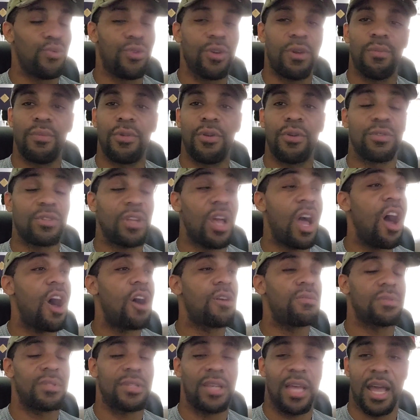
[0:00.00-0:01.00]
rear mirrors
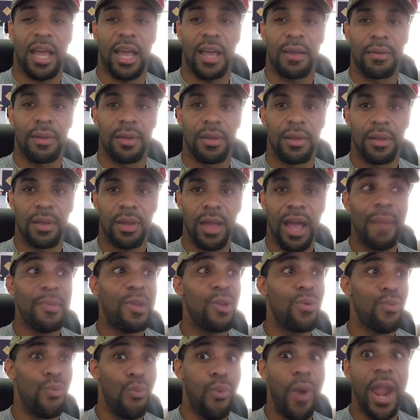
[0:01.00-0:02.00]
all the time. I
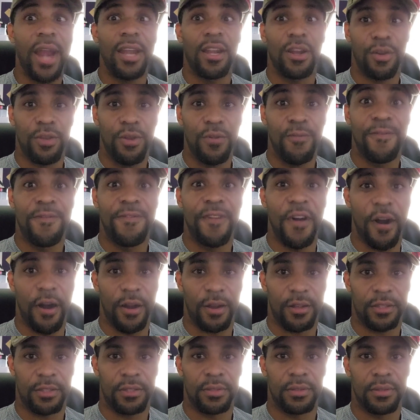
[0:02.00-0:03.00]
be waiting on you
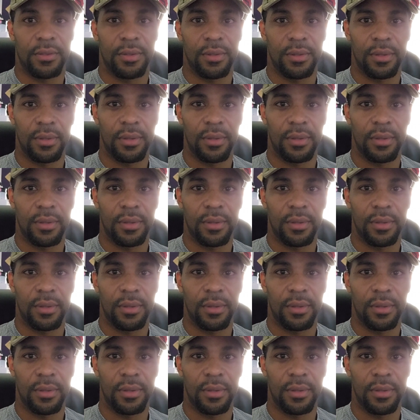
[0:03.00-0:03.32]
fucks.